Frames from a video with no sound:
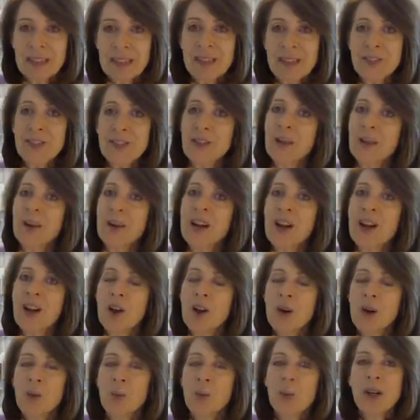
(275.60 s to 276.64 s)
So
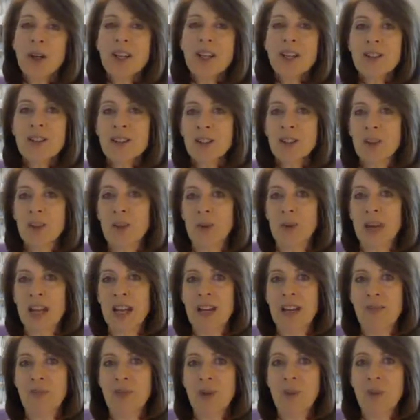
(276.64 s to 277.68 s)
what do you do
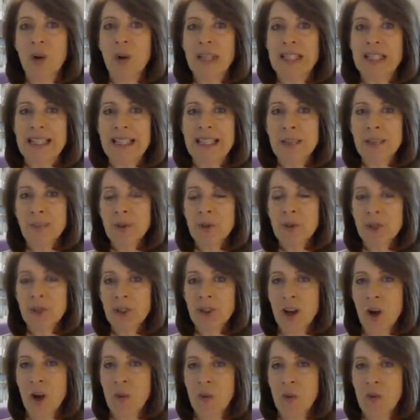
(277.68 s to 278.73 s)
if you want to dip your
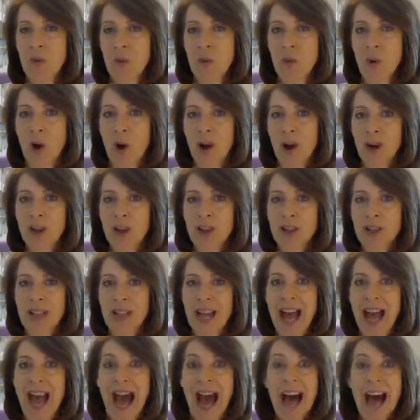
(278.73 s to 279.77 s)
toe in the water? Do
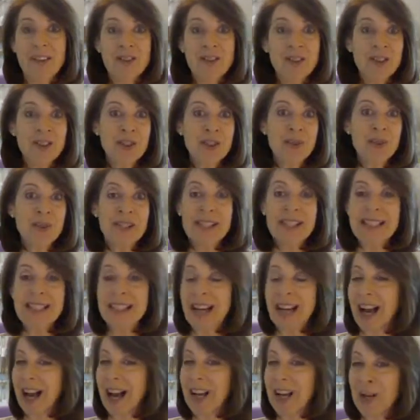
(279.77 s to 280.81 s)
you have to do an
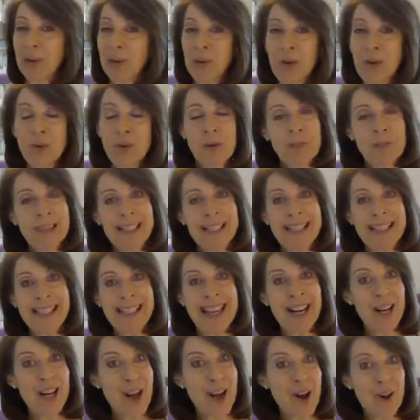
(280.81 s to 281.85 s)
entire room? I'm going to
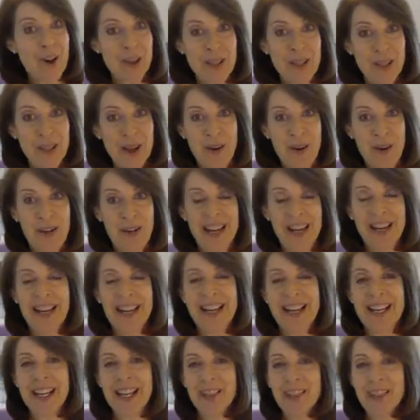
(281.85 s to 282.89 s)
say no, you don't.
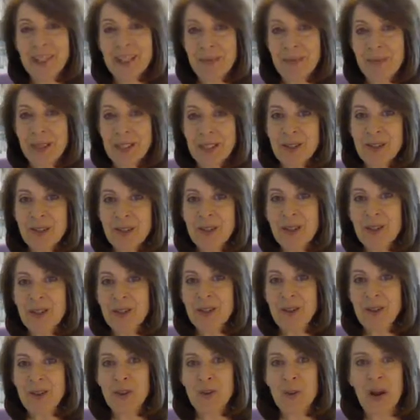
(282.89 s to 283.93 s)
Here are some things you can
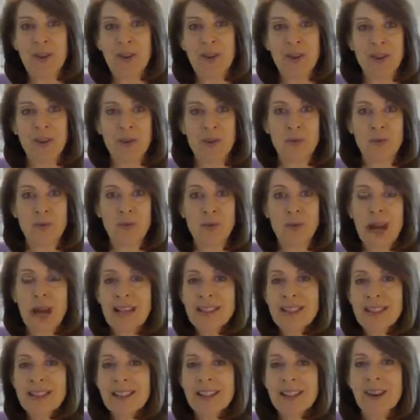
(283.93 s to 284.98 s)
do whether you
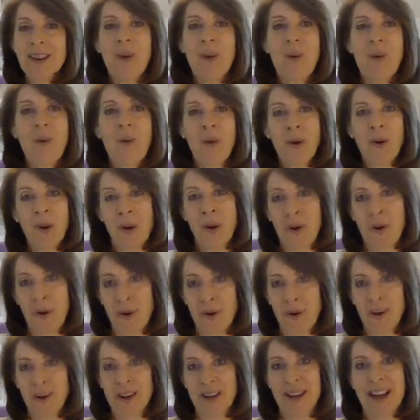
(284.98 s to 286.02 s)
rent or
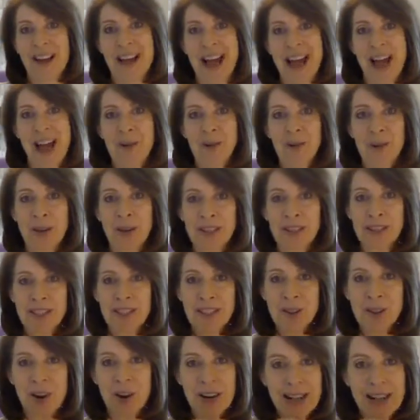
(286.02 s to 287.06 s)
own. And we're going to
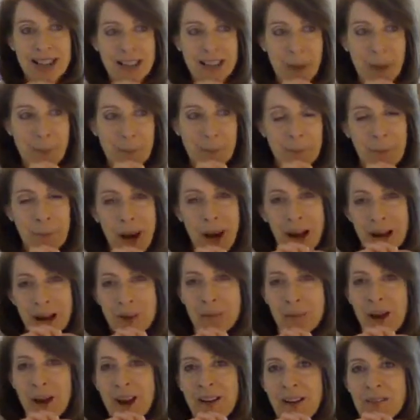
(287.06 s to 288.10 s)
start at the
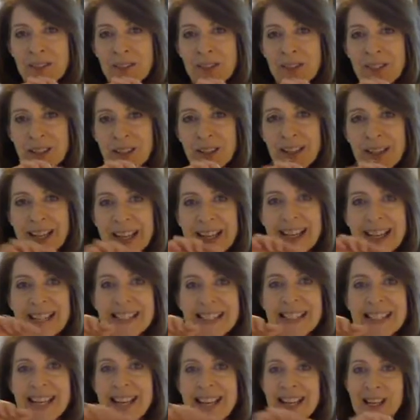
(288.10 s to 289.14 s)
bottom of the
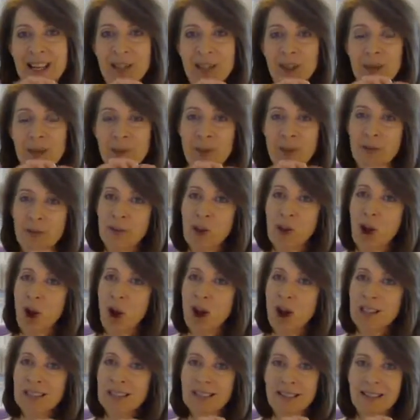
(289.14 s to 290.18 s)
staircase in terms of
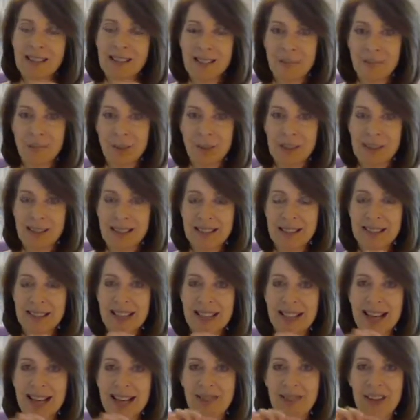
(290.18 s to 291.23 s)
cost and
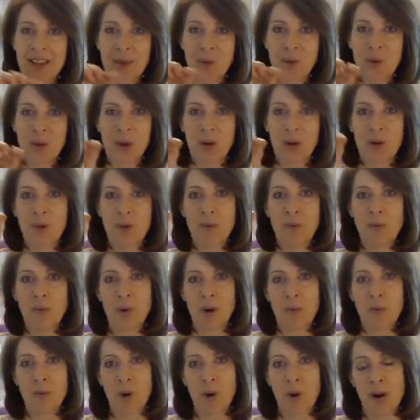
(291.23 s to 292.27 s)
simplicity, and then we'll go
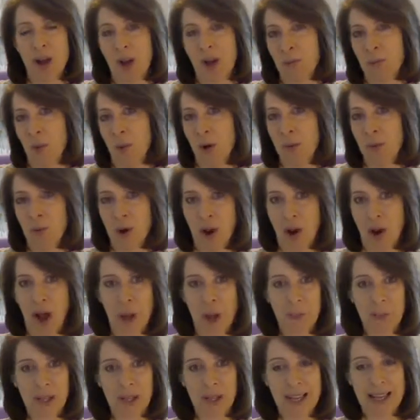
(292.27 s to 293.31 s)
more and more
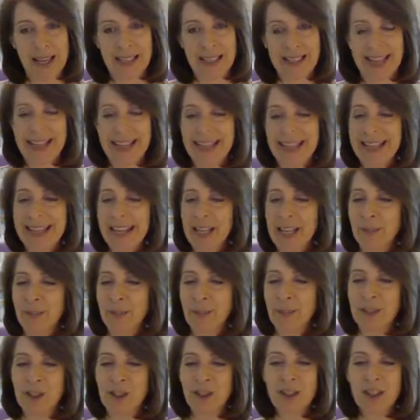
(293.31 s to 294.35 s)
complicated. And again, if
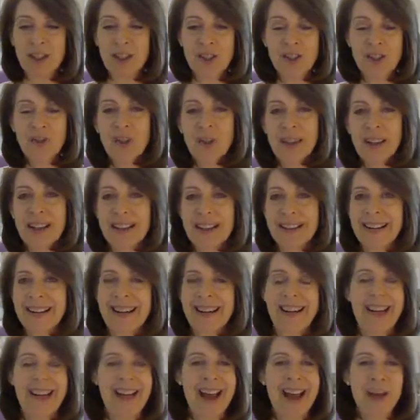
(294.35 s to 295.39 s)
you're just joining
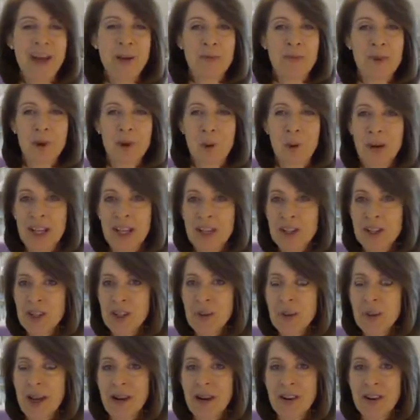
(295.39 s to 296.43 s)
and you have a question
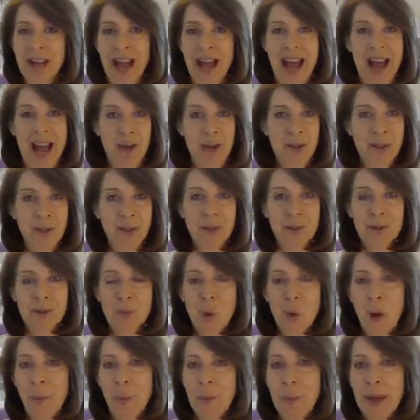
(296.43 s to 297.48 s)
about how to use
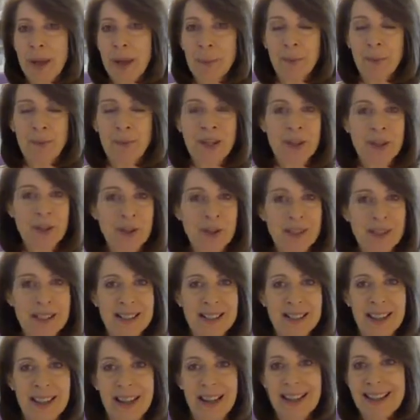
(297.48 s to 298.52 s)
wallpaper in your
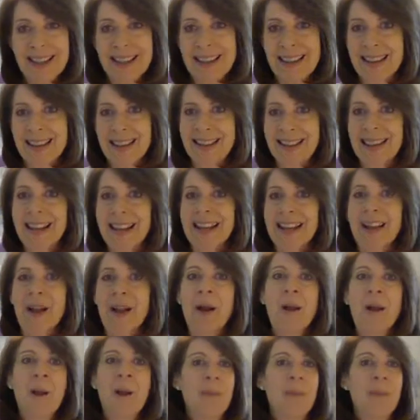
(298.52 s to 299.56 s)
design thinking,
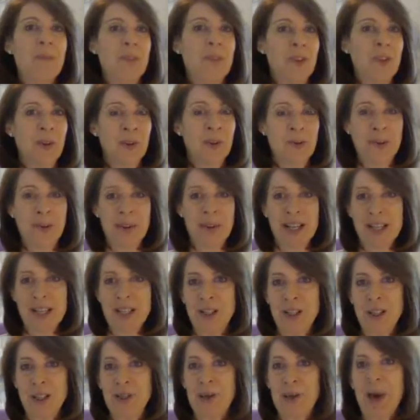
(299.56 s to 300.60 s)
feel free
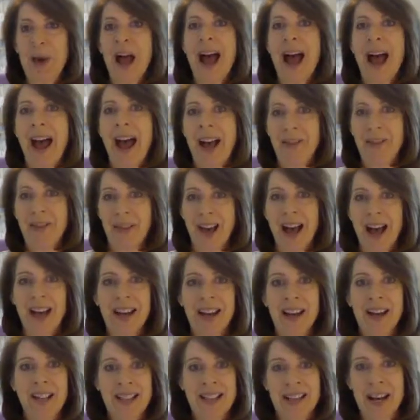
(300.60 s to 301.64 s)
to add
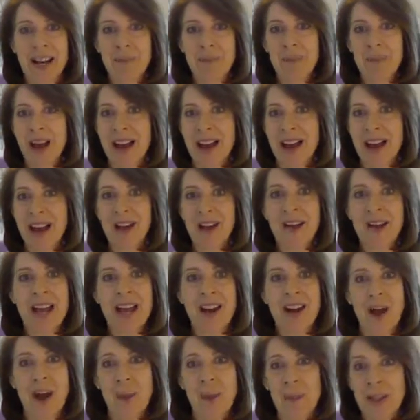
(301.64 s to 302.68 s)
that, type that out,
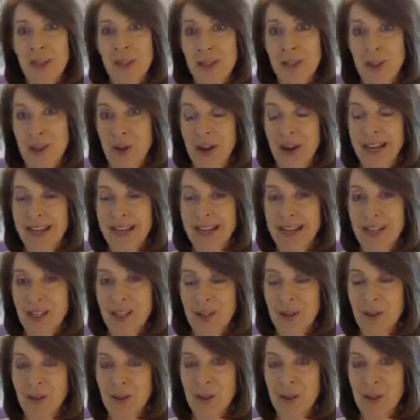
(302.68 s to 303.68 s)
and I'll make sure I get to your